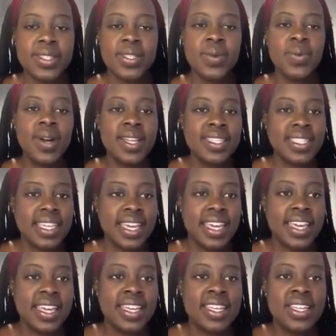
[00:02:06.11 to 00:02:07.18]
So one
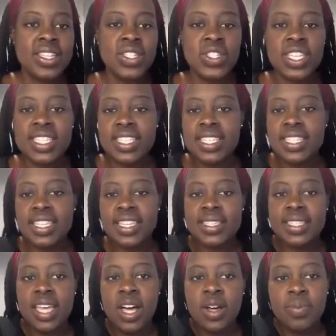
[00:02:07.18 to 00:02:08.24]
day, Jesus and
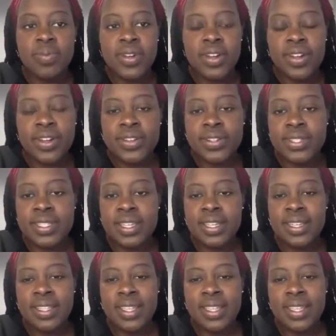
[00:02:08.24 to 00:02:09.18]
his helpers,